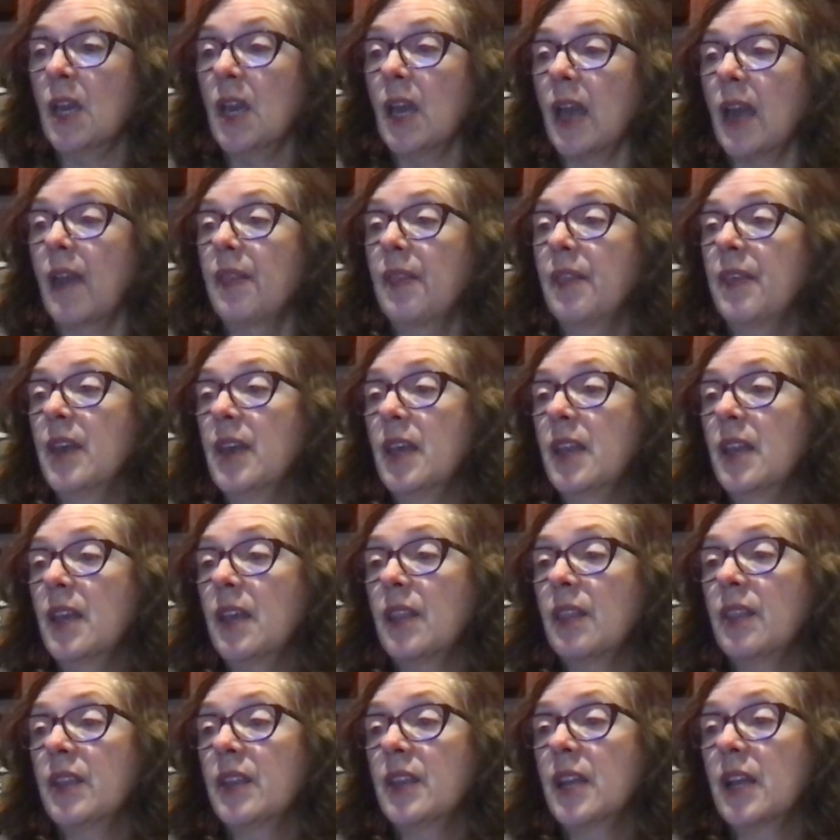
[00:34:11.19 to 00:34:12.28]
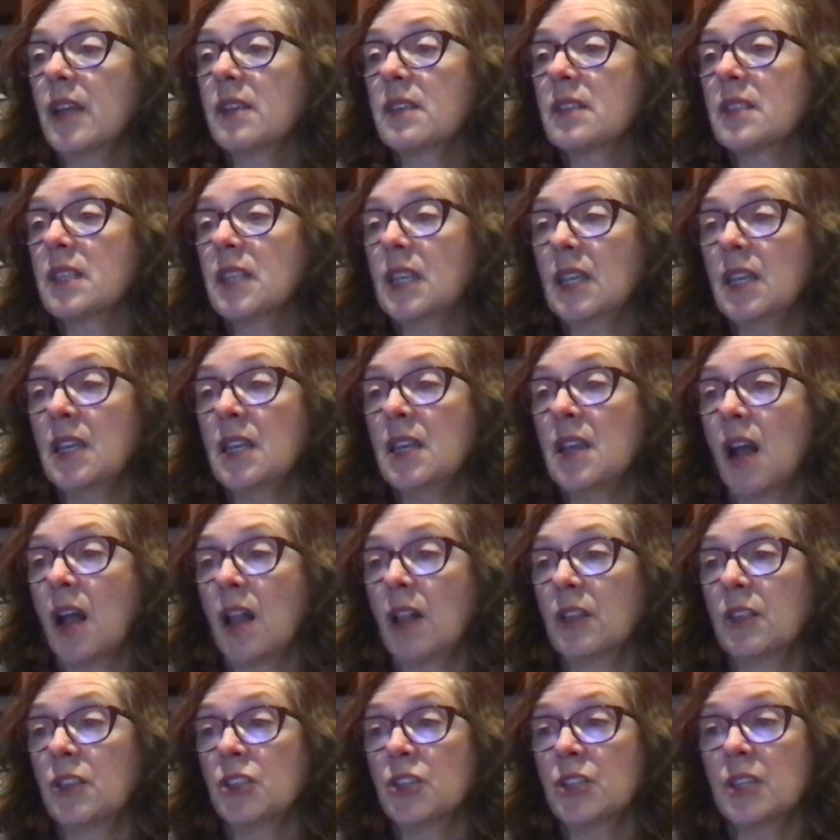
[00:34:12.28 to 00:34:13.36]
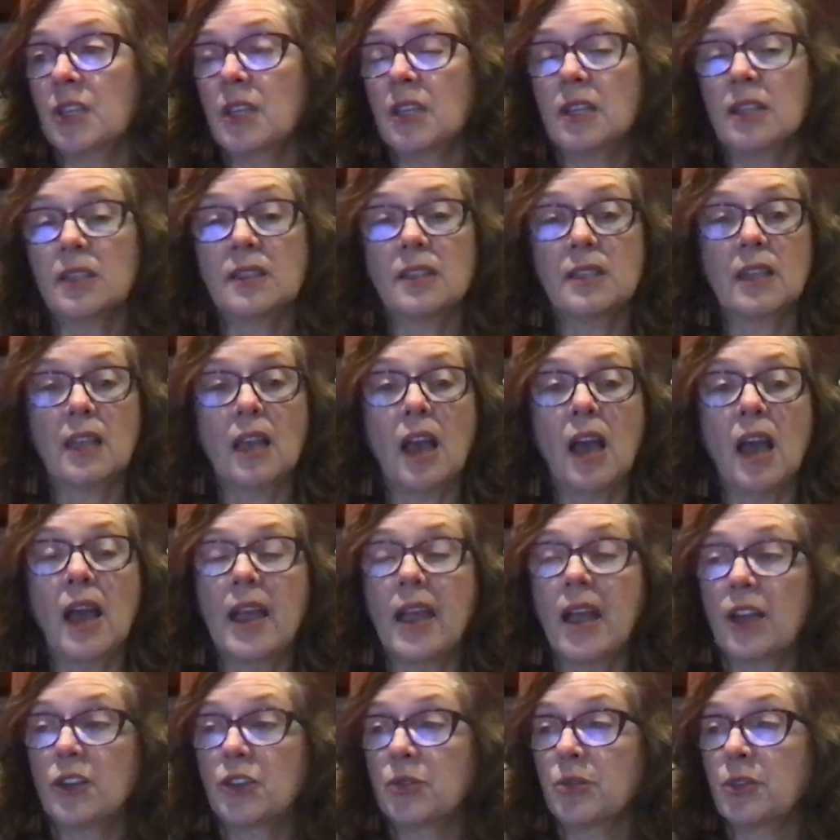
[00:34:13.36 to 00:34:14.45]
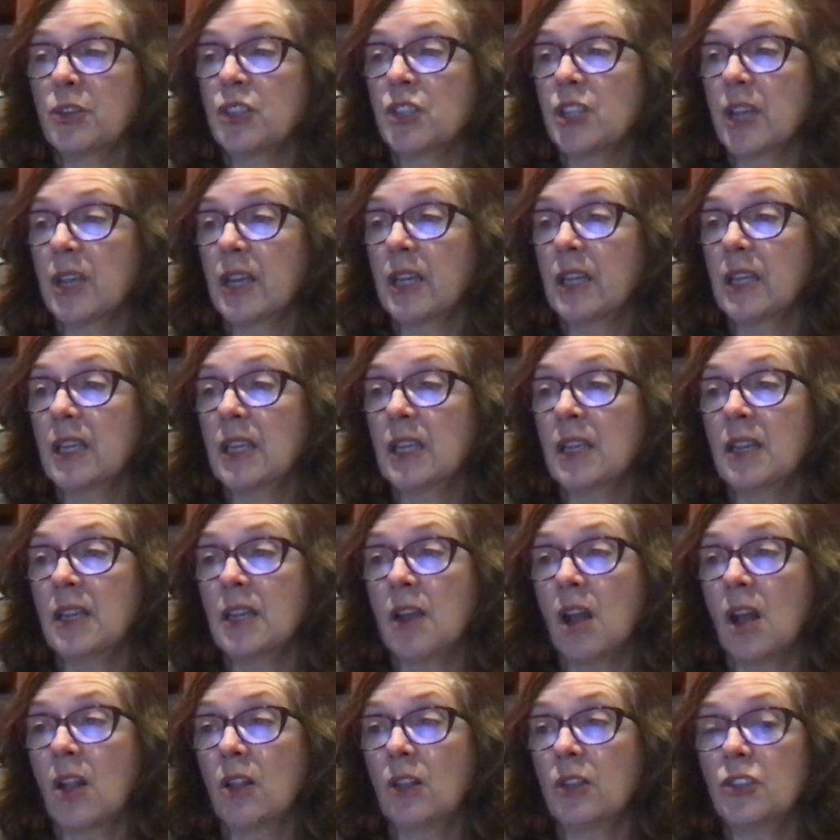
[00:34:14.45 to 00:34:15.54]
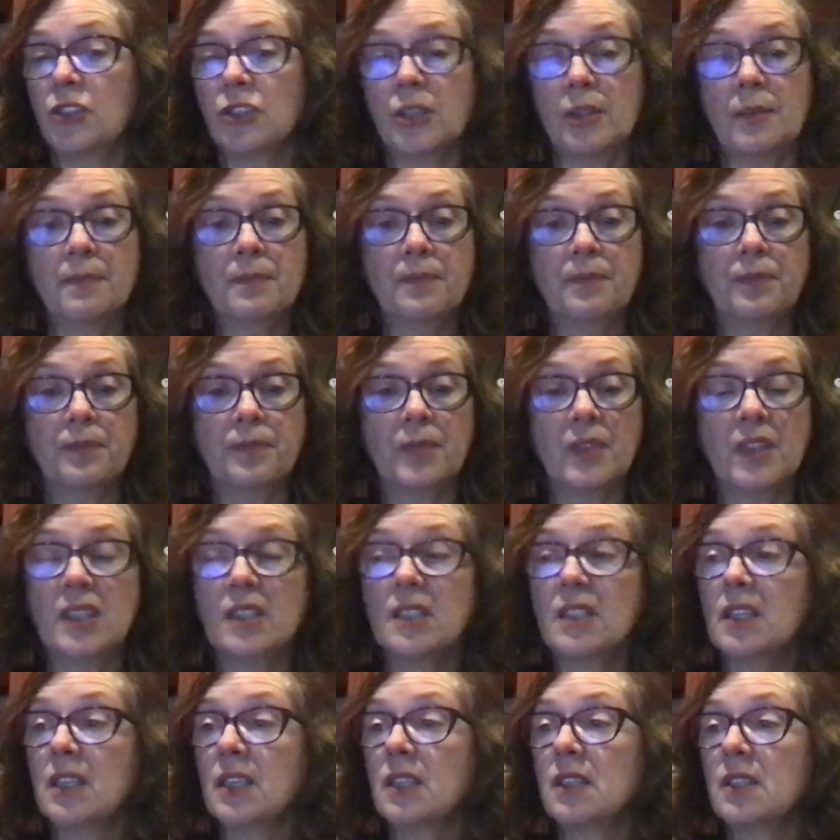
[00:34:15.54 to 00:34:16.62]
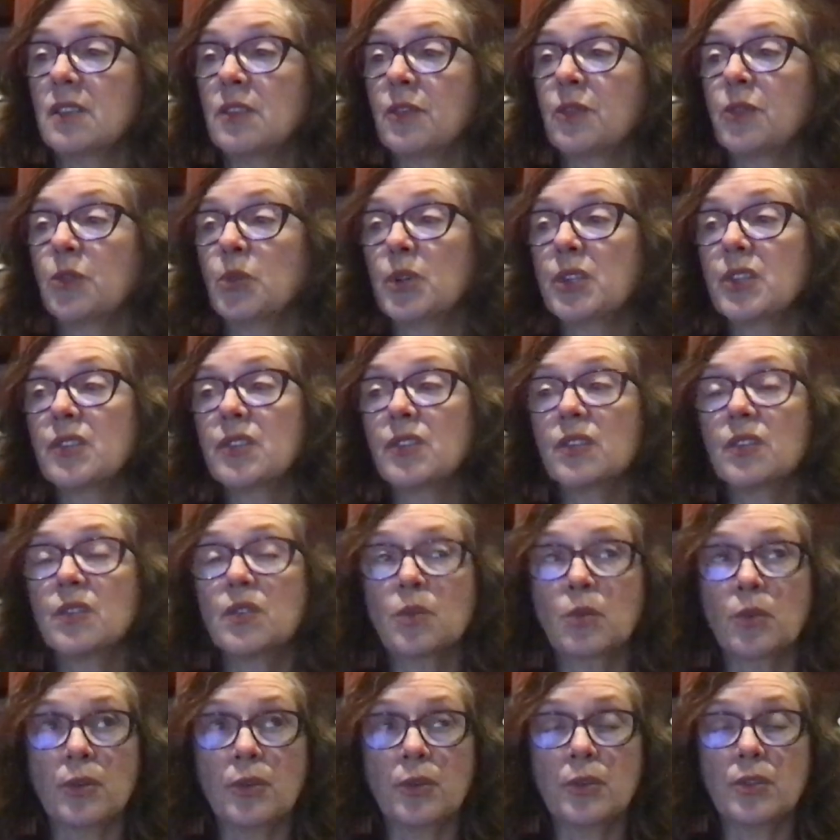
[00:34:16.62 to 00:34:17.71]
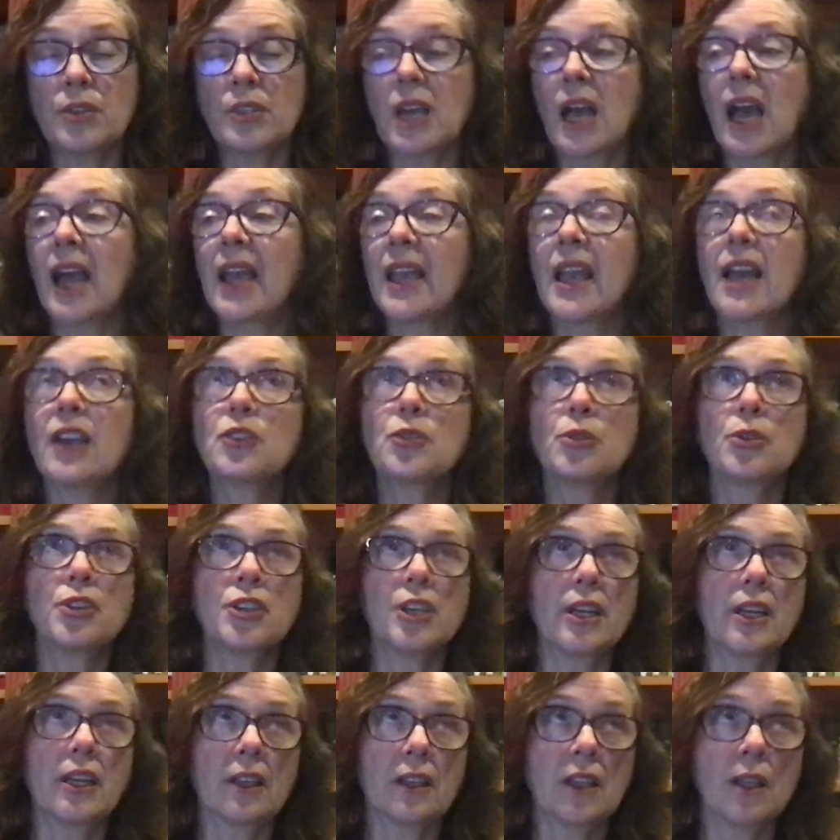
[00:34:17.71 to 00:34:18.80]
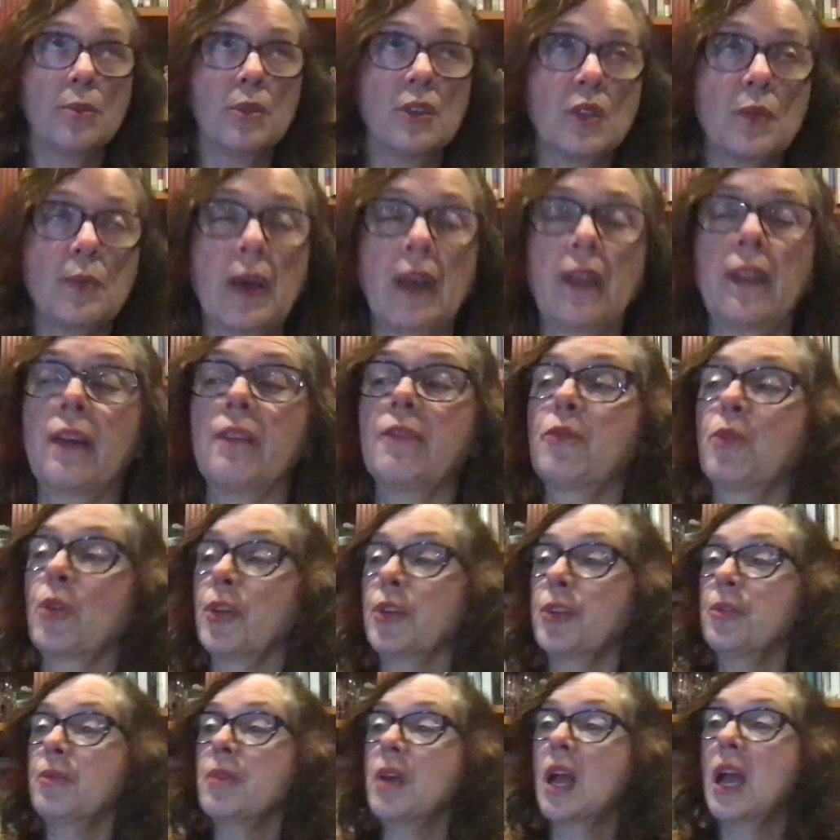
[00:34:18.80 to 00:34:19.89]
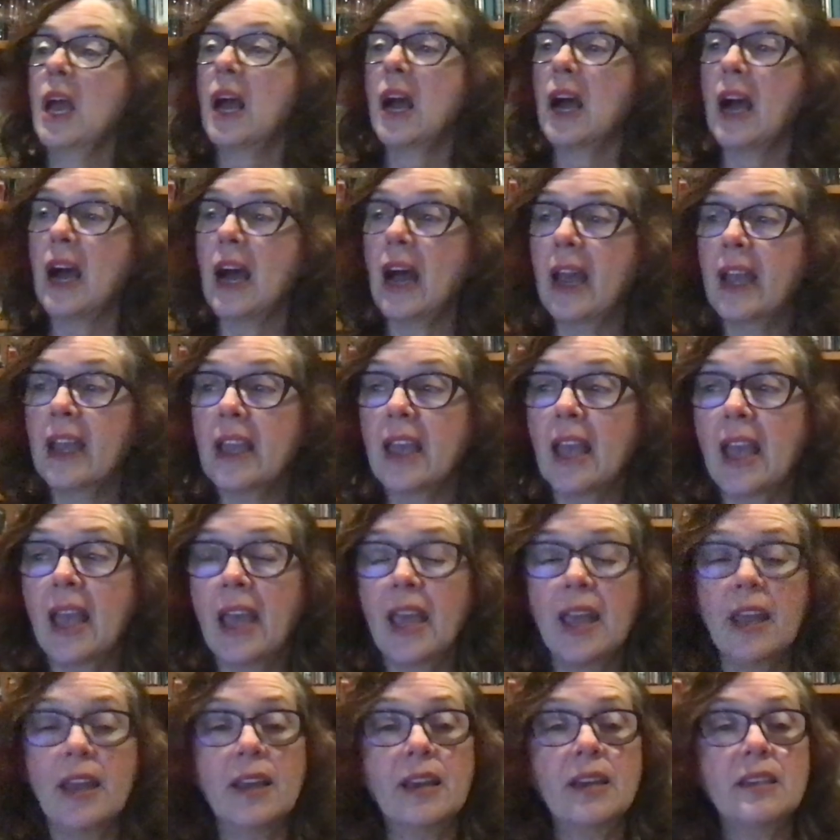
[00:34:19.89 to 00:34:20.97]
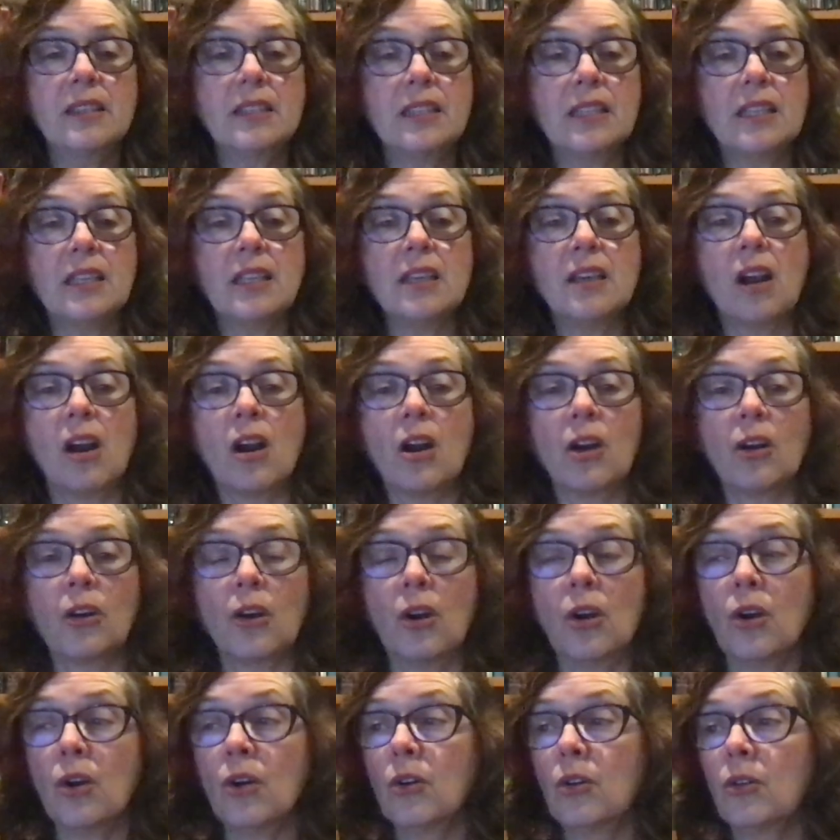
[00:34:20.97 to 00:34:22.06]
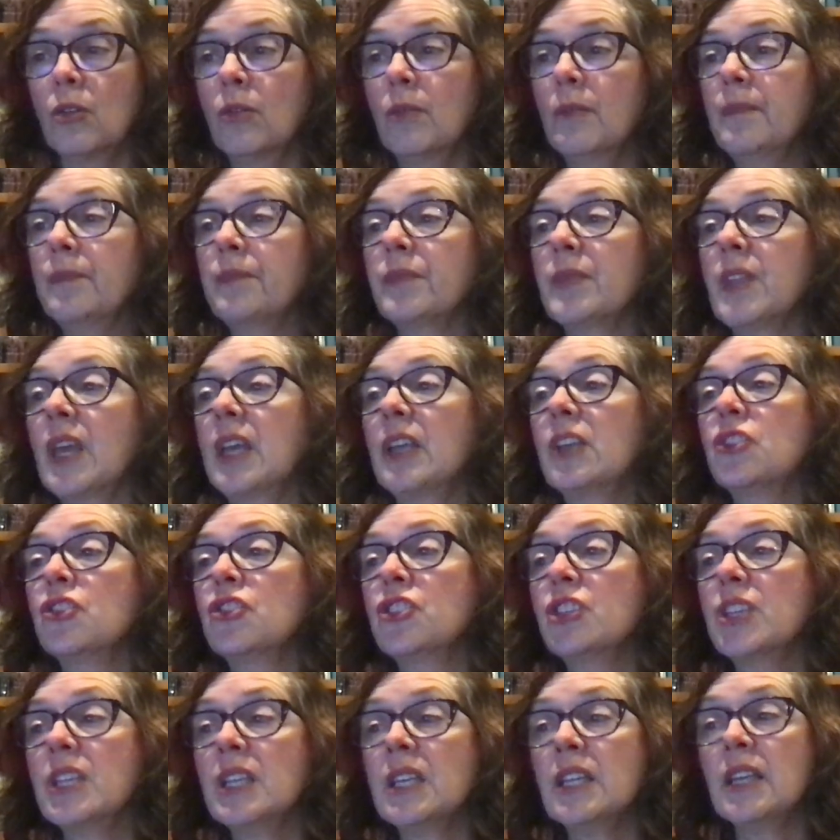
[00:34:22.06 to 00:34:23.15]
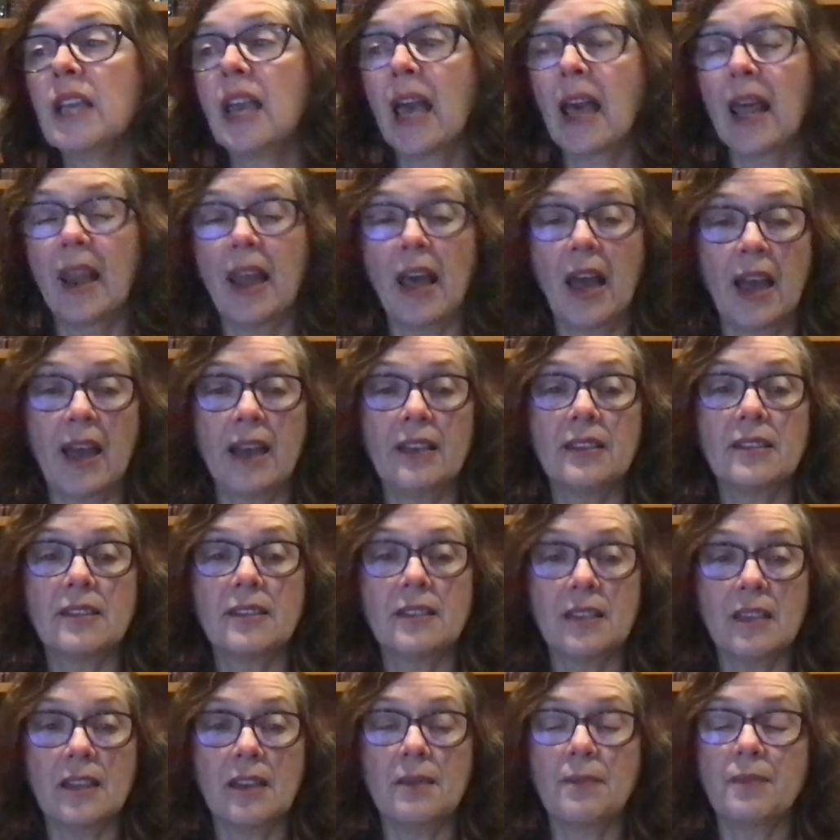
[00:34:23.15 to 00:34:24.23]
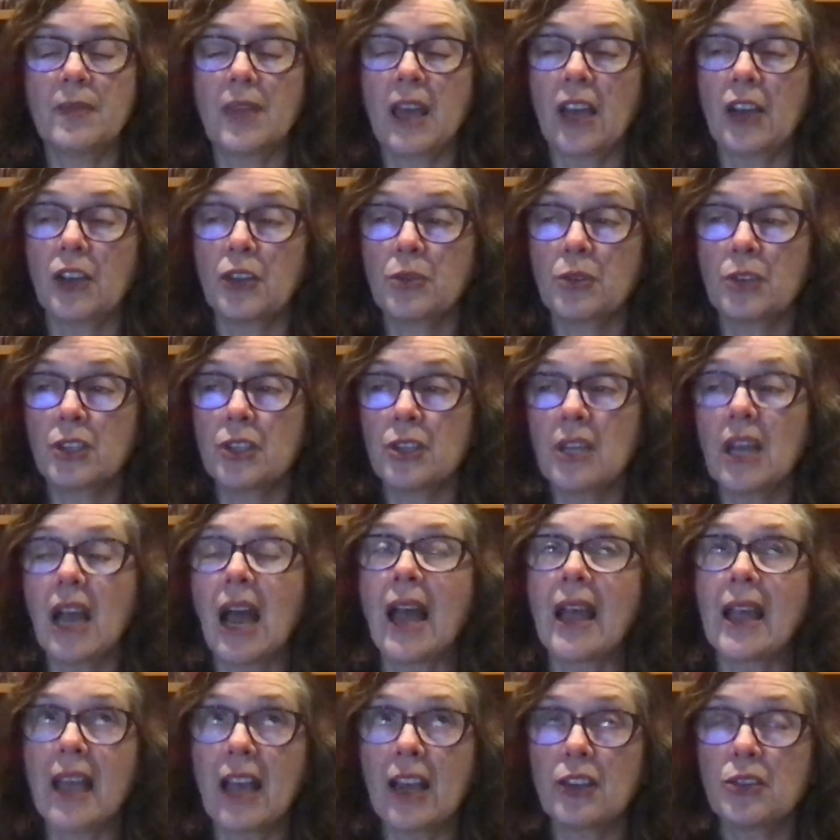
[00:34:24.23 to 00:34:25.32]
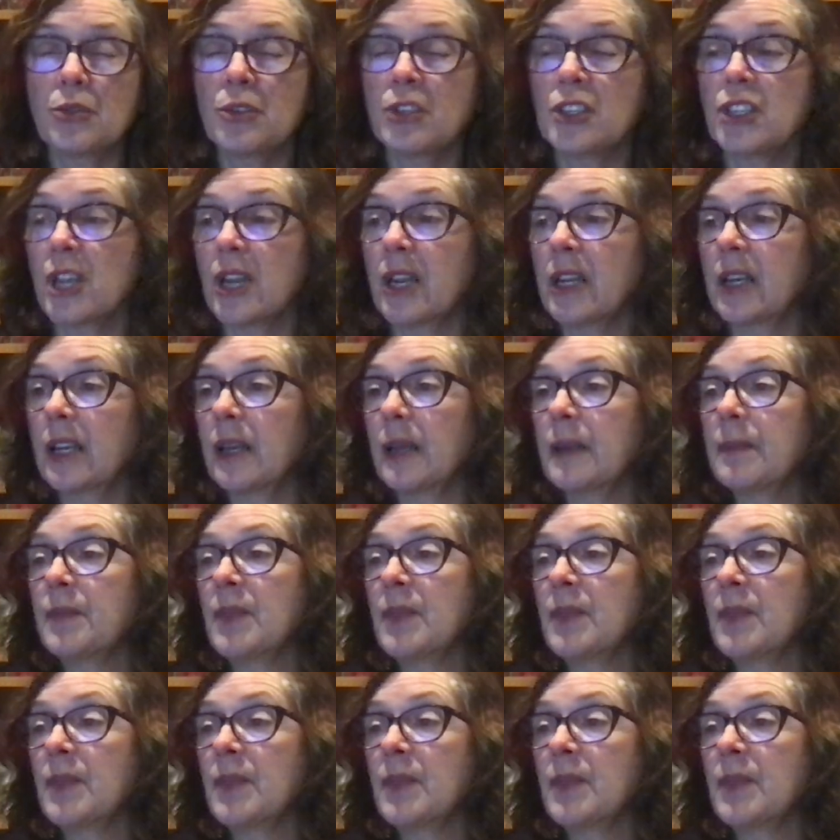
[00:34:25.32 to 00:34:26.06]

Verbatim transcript: And then the next etiology is iatrogenic etiology. This is voice disorders, iatrogenic. Let me spell that for you I A T R O G E N I C, iatrogenic.